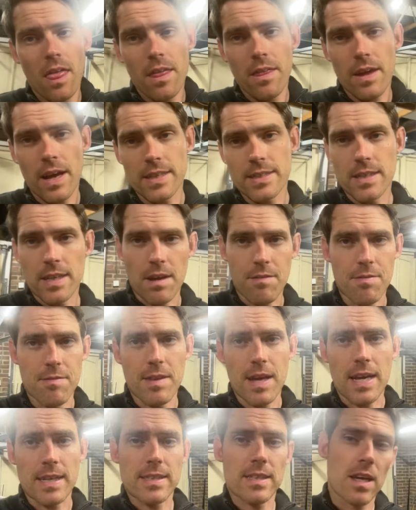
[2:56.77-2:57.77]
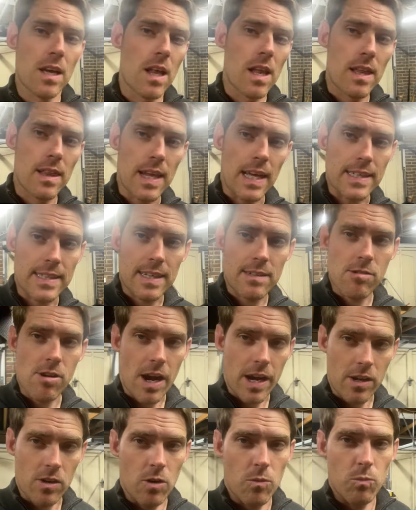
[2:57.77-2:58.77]
that's enough of that. Let's
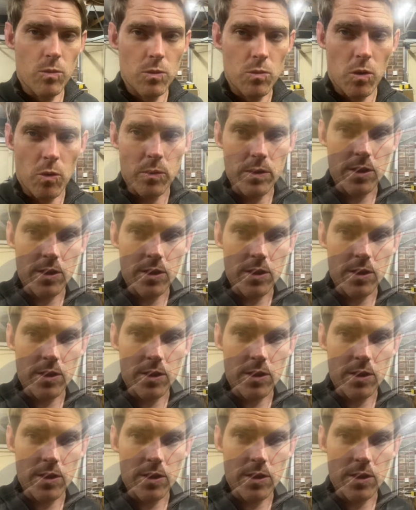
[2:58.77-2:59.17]
crack on with what we're